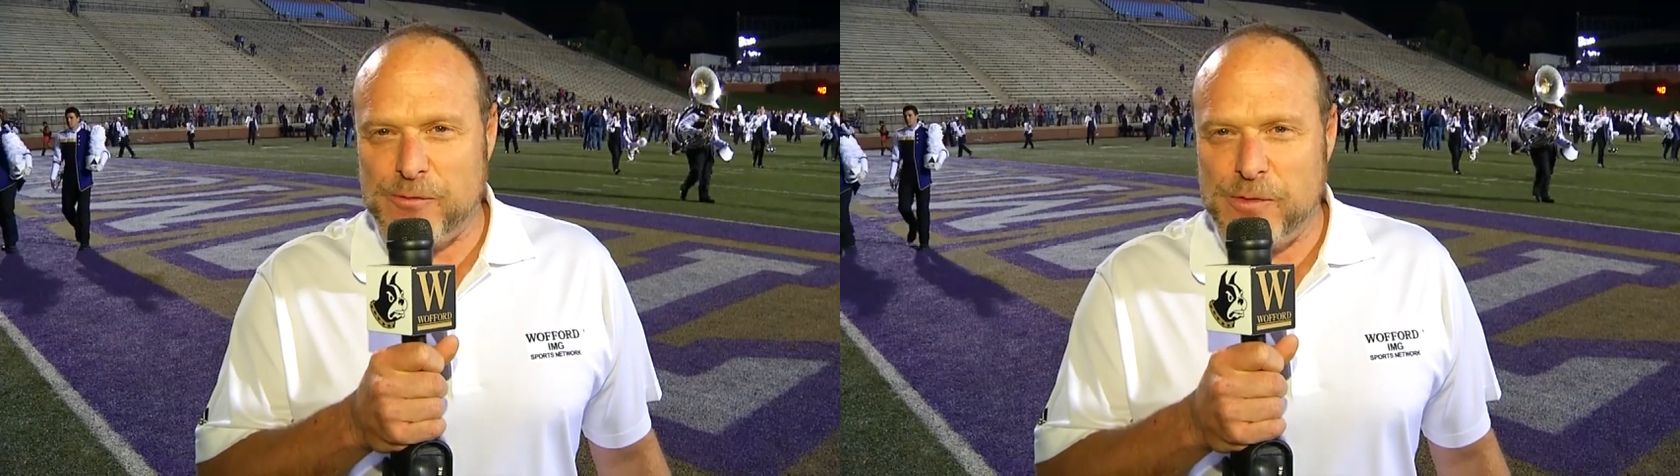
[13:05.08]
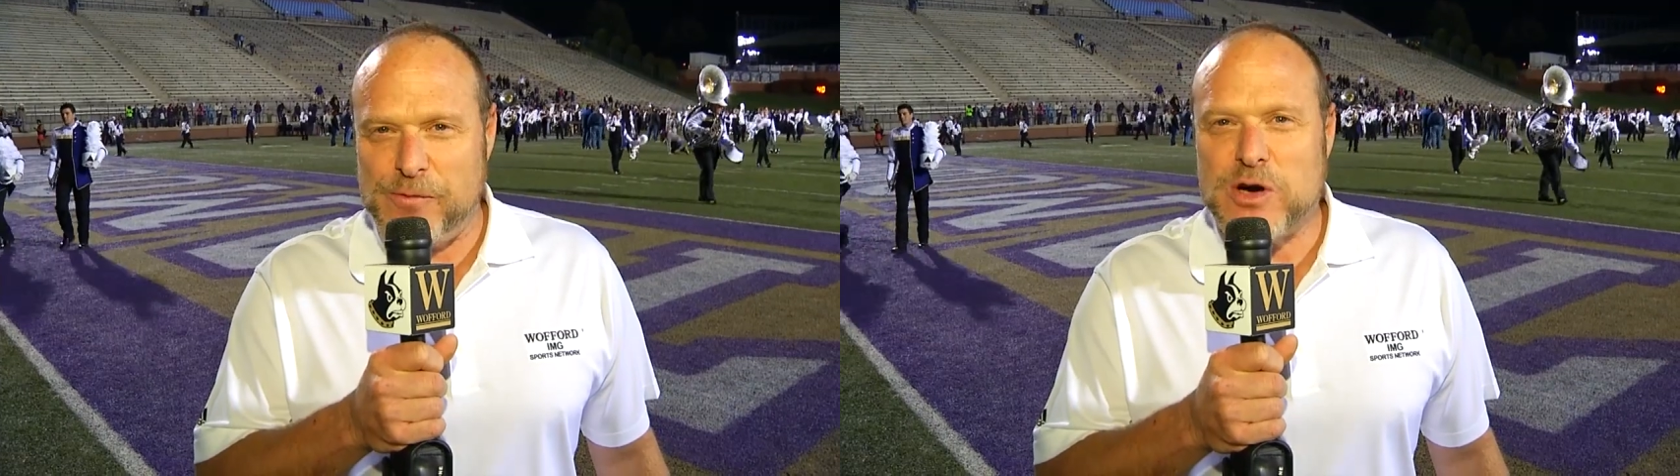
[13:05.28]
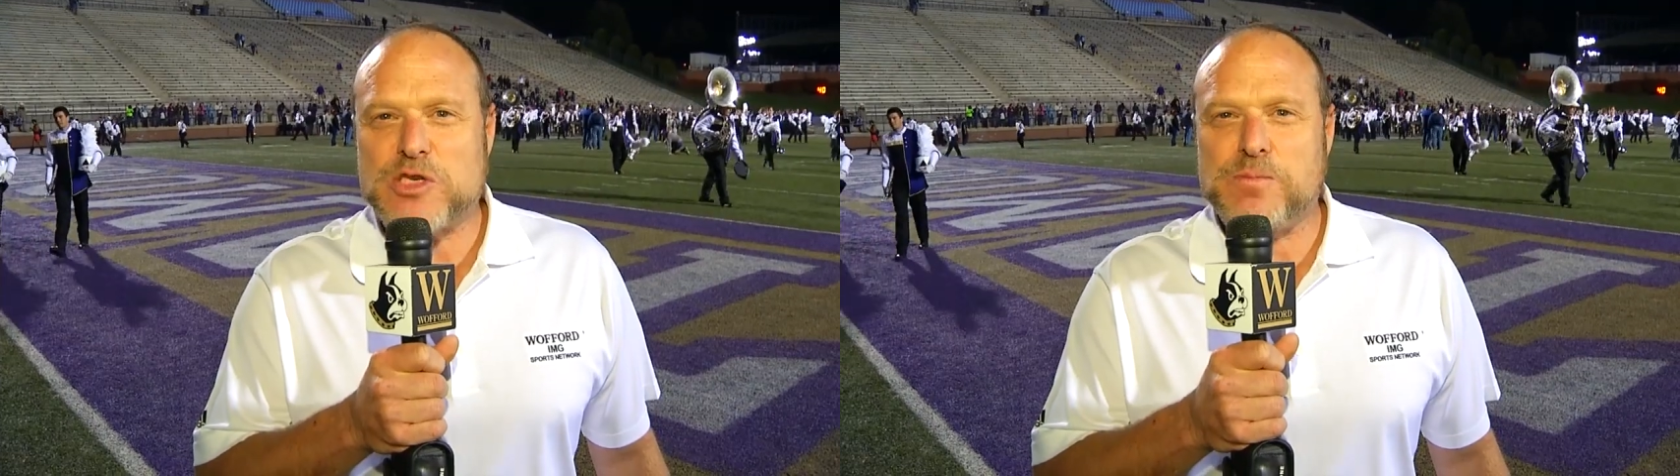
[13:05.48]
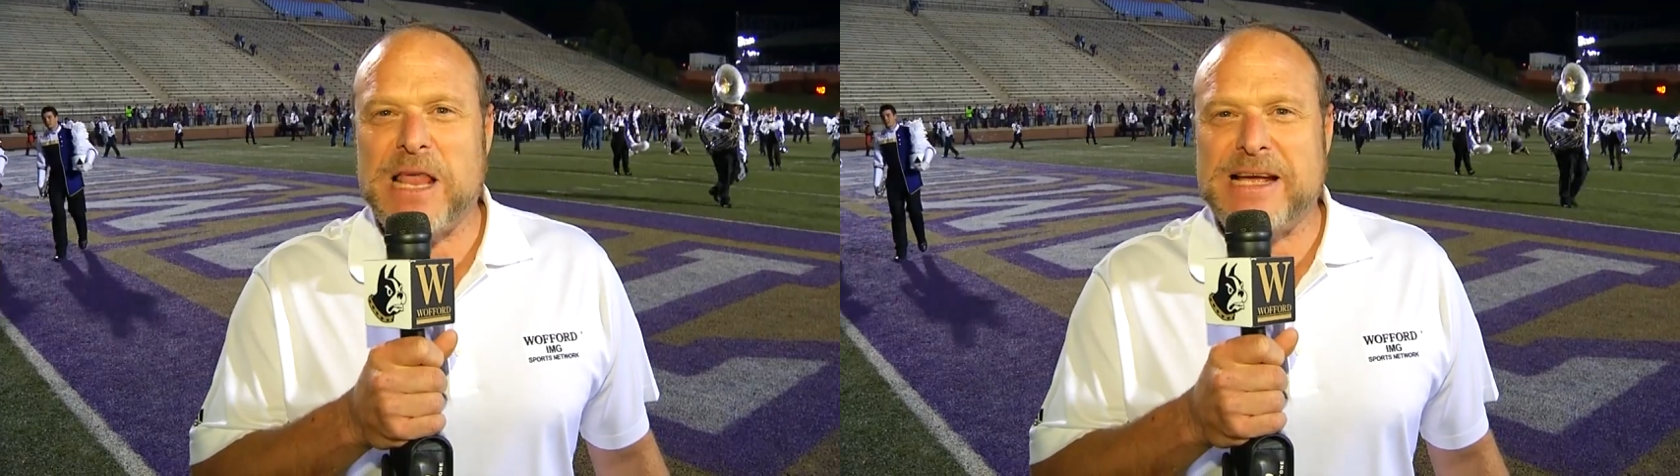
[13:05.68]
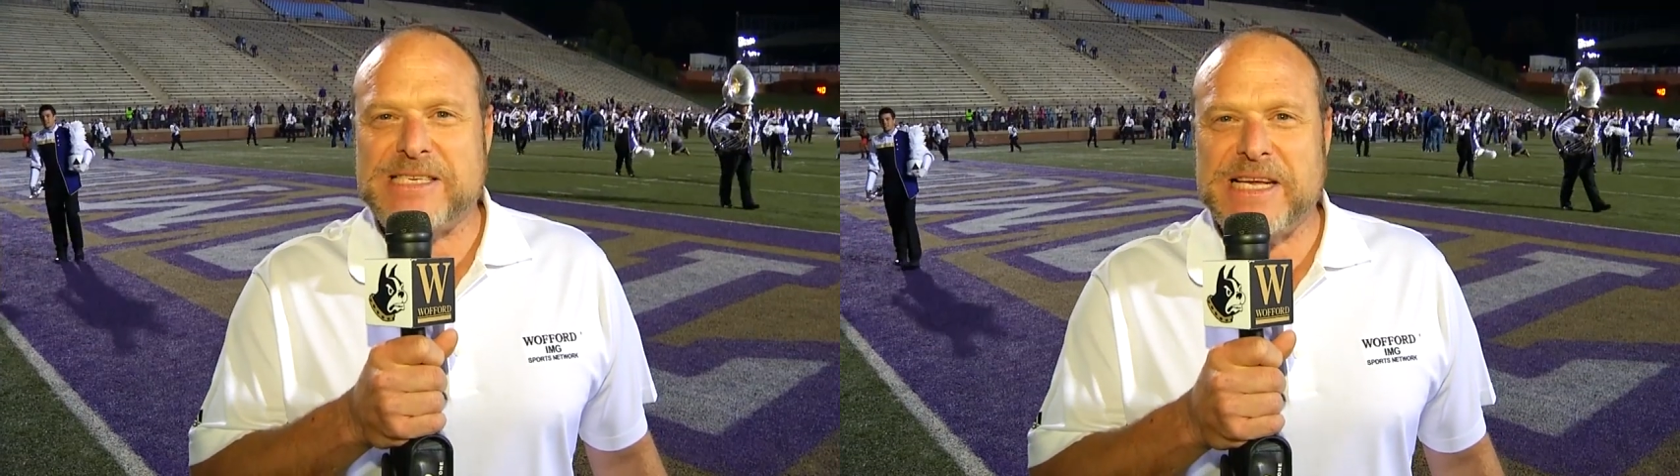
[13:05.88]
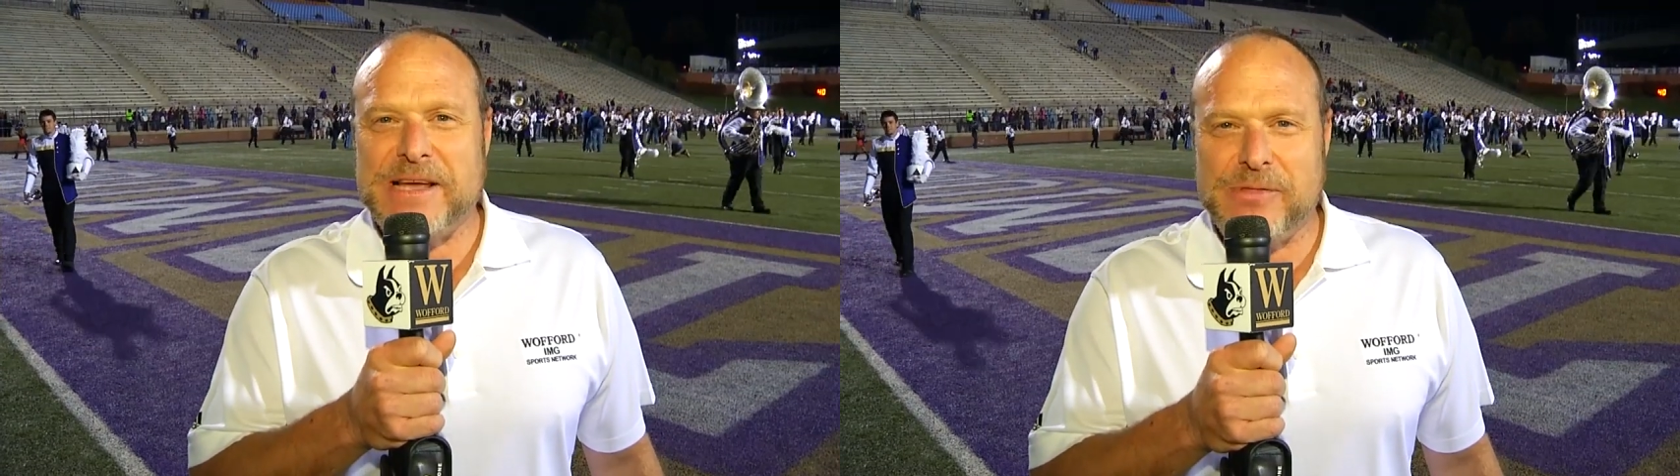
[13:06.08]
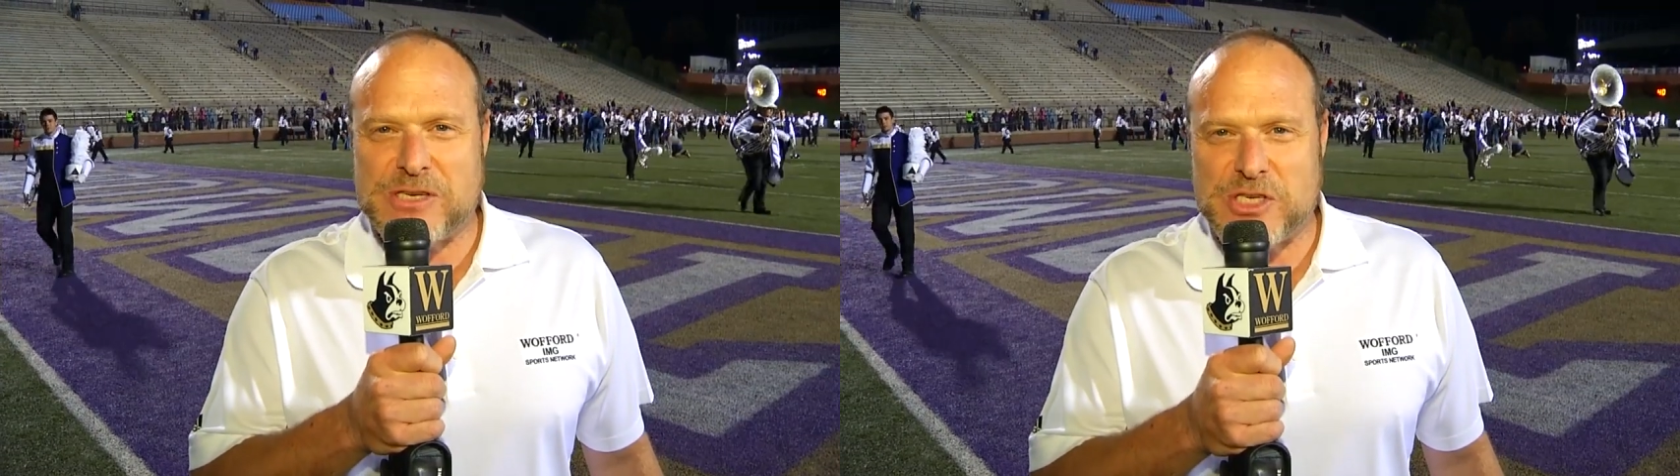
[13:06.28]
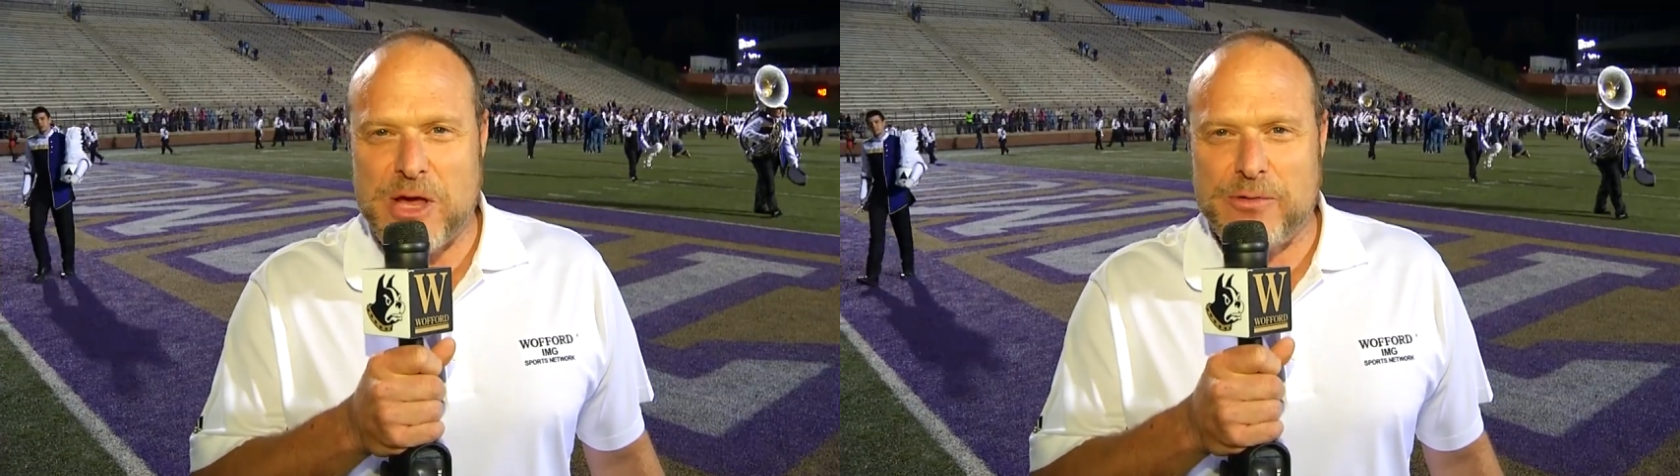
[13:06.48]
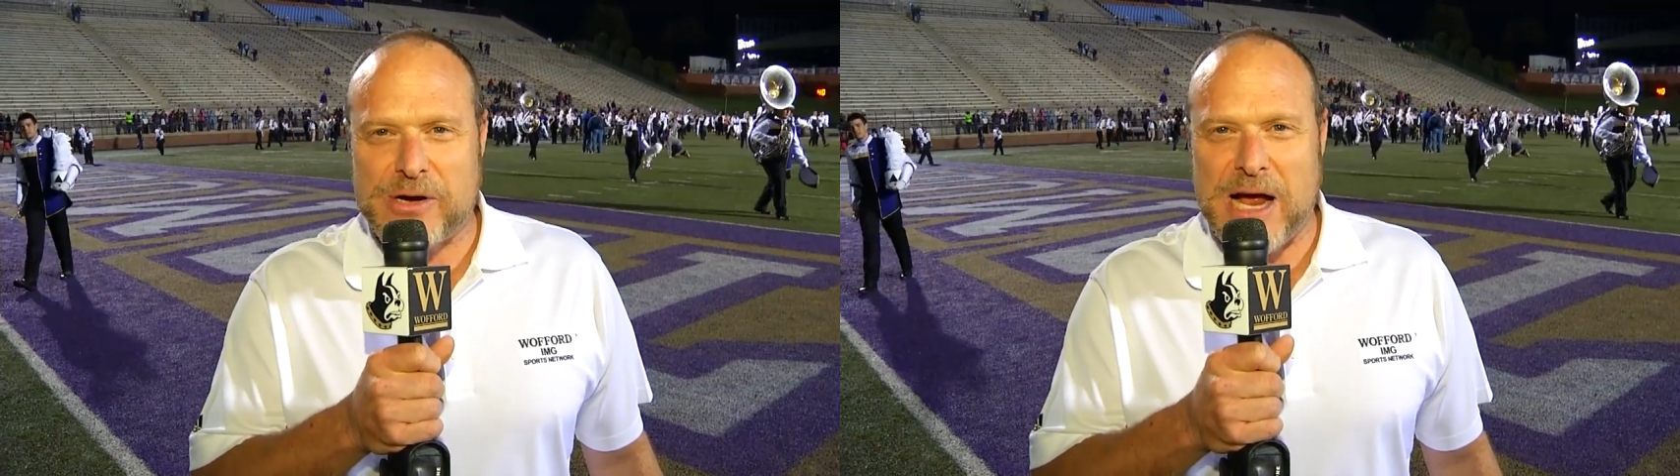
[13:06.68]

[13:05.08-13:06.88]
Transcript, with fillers: for first place in the Southern